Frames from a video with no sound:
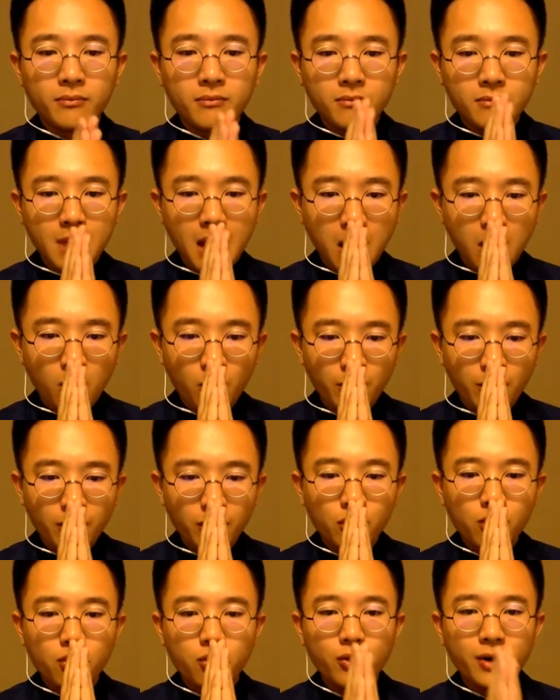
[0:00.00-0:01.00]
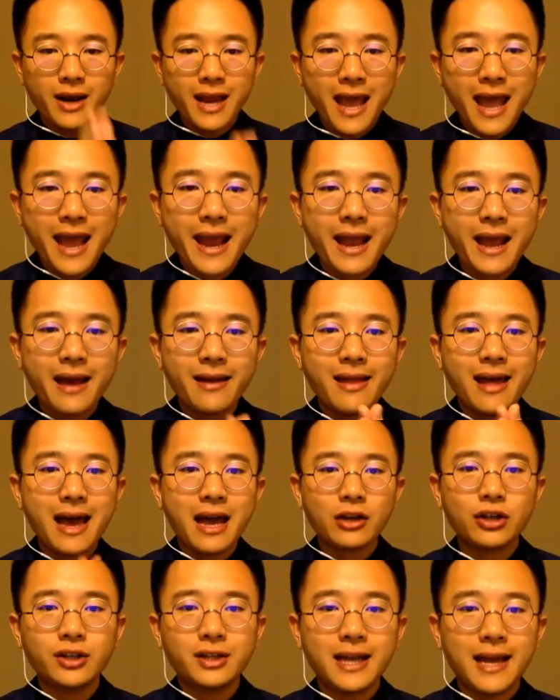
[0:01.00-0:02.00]
now we're going to create a
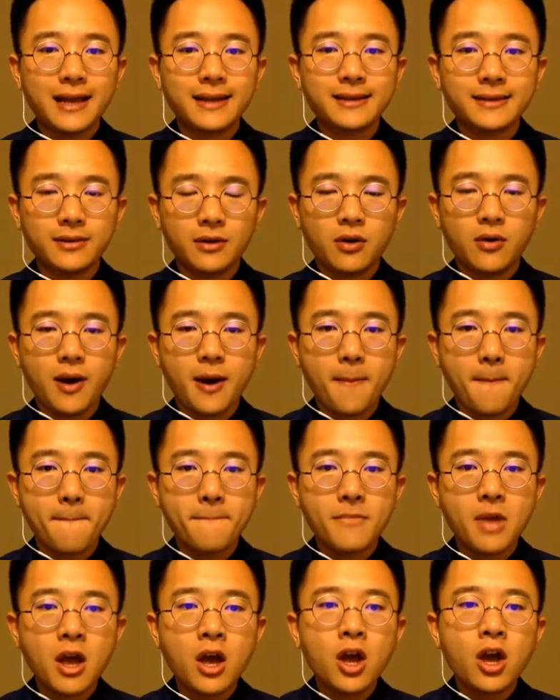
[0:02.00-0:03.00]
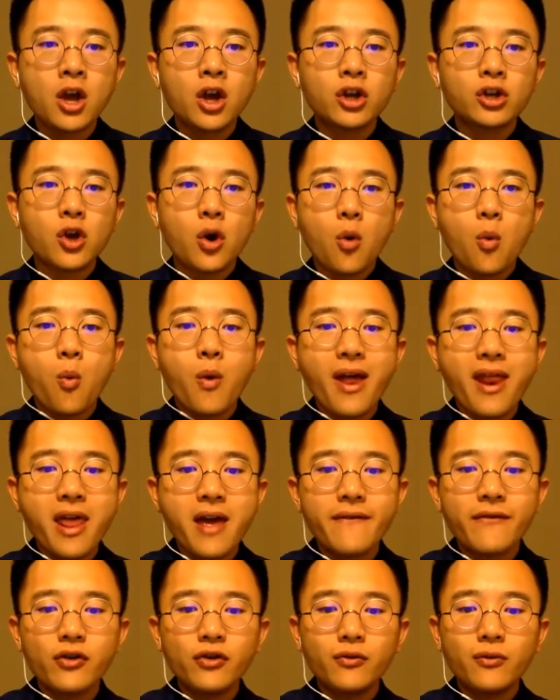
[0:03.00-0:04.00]
hash set, all right? So
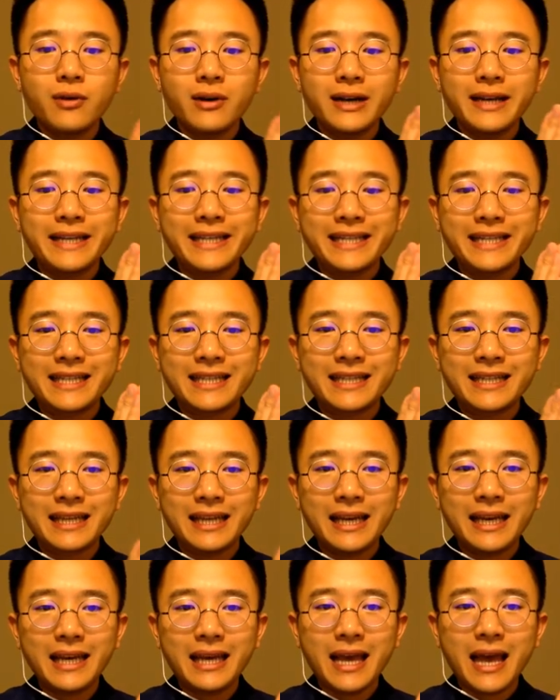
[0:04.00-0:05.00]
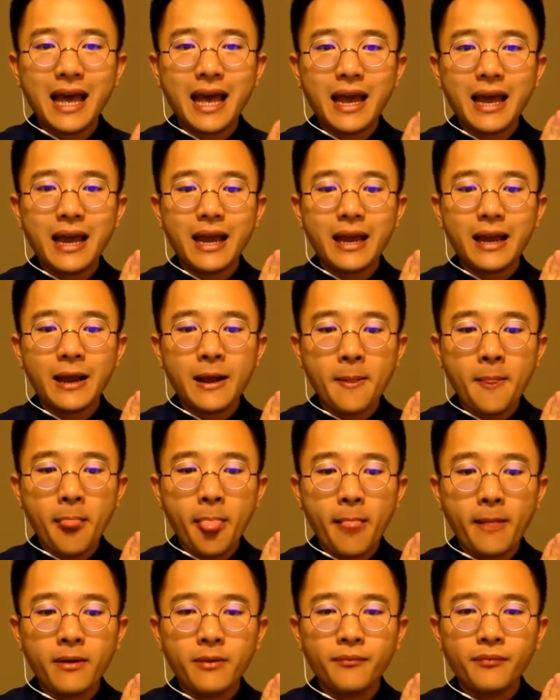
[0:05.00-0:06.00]
whenever we see we're
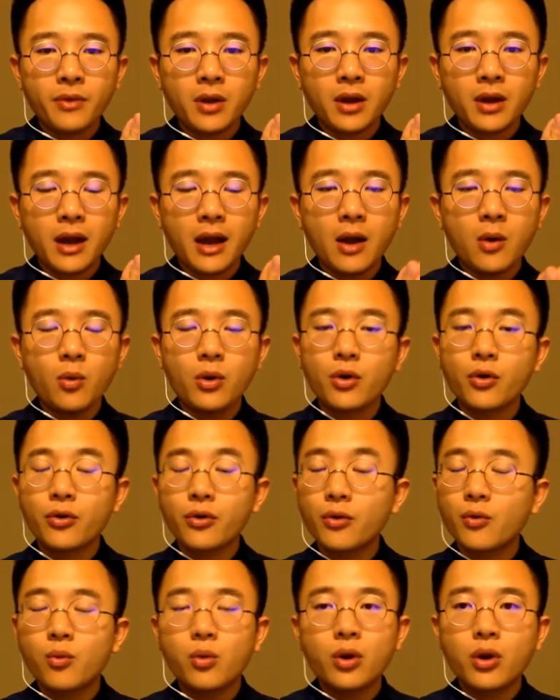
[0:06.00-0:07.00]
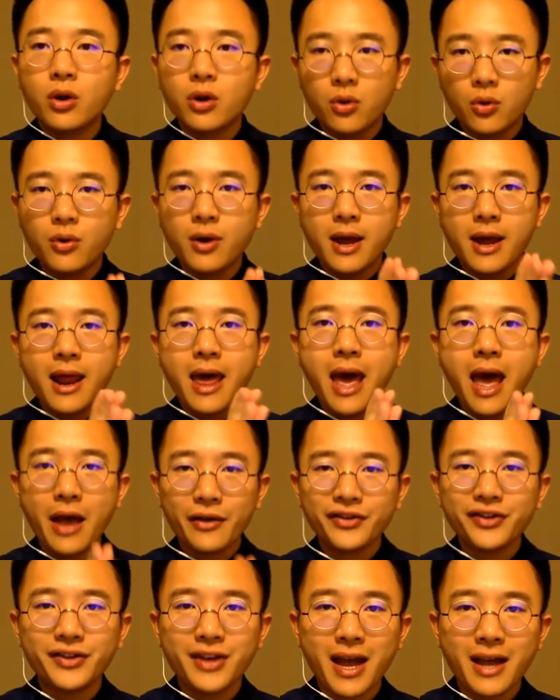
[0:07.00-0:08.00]
going to create a hash
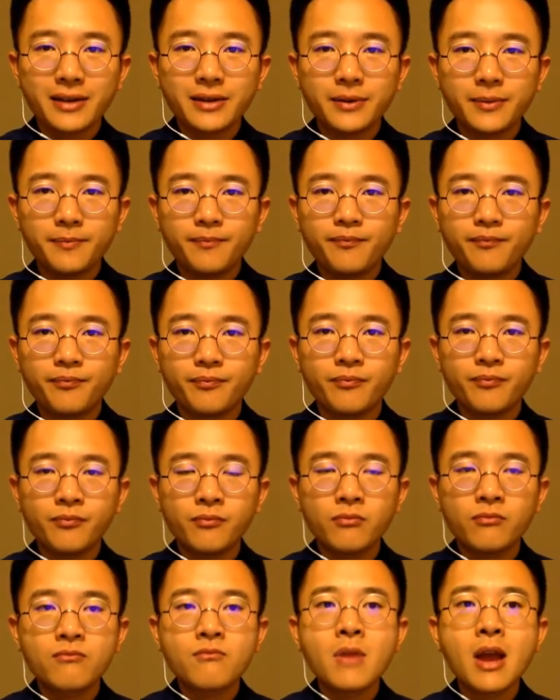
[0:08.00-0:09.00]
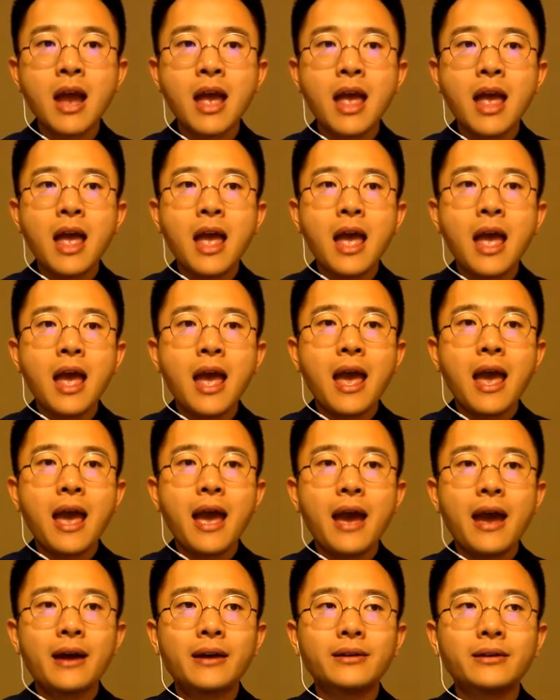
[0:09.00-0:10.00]
set,
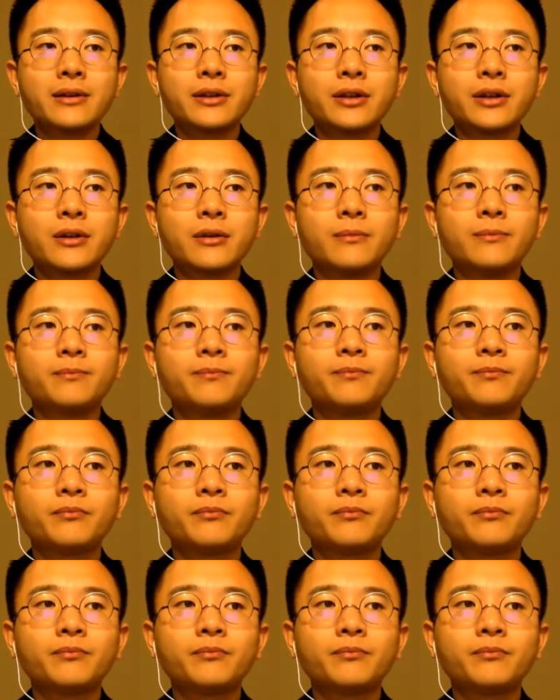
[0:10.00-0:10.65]
and so